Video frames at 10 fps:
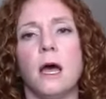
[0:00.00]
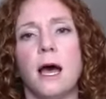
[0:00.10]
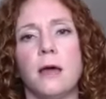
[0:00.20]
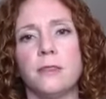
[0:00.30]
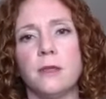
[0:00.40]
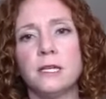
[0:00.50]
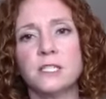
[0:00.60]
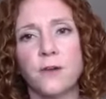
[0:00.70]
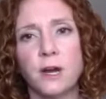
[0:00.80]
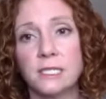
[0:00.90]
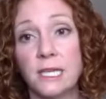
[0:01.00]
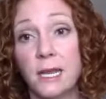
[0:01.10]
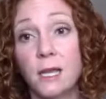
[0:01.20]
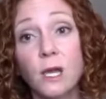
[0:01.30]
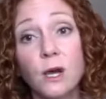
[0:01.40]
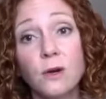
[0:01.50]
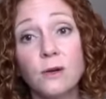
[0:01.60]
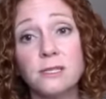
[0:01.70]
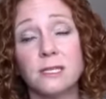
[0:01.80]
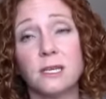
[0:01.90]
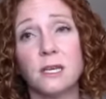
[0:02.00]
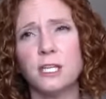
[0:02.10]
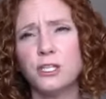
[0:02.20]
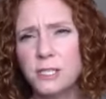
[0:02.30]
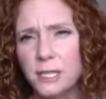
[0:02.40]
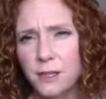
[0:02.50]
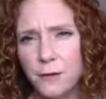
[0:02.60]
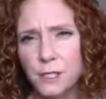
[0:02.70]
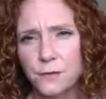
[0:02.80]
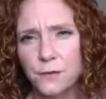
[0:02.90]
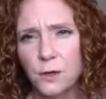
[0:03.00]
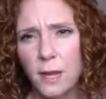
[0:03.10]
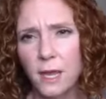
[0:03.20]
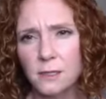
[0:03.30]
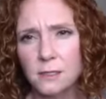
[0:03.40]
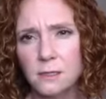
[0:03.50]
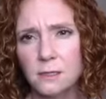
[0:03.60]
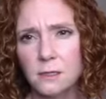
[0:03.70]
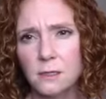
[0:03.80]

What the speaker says: And as far as the eating goes, did you say the first few weeks?